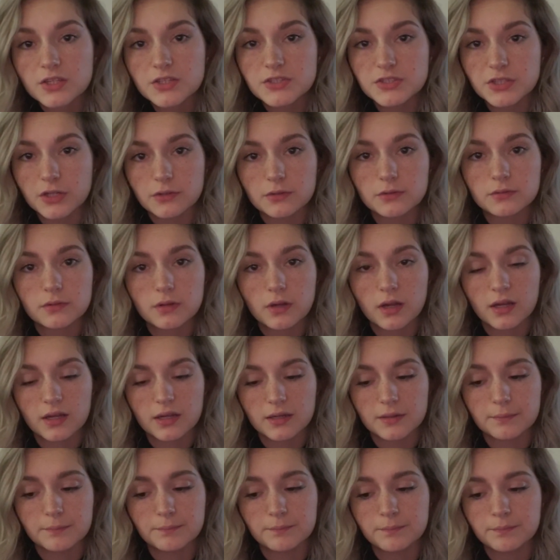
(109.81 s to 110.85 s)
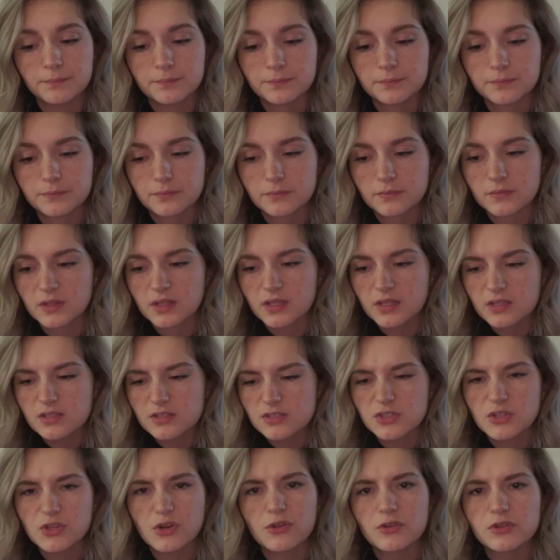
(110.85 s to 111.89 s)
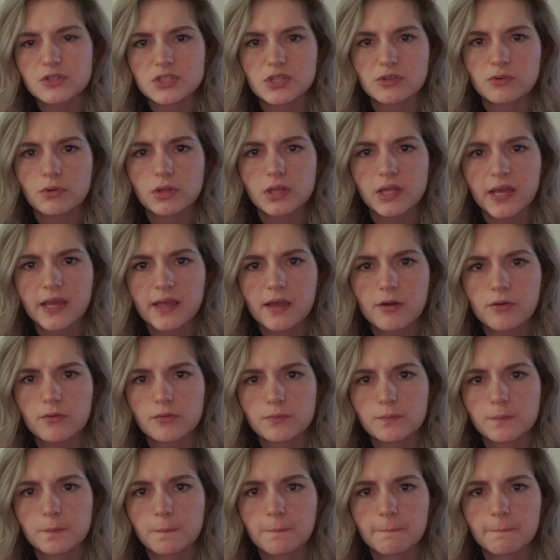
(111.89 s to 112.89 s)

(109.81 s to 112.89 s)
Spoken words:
So, do you know the general layout?